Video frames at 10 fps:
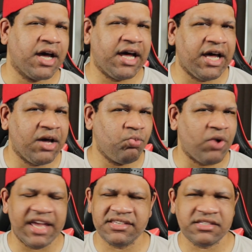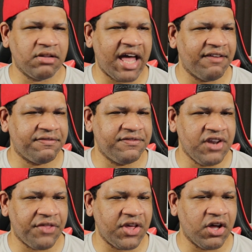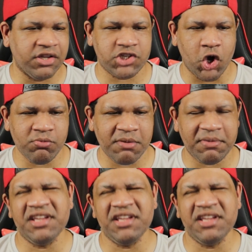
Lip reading: I still have nothing on Toma,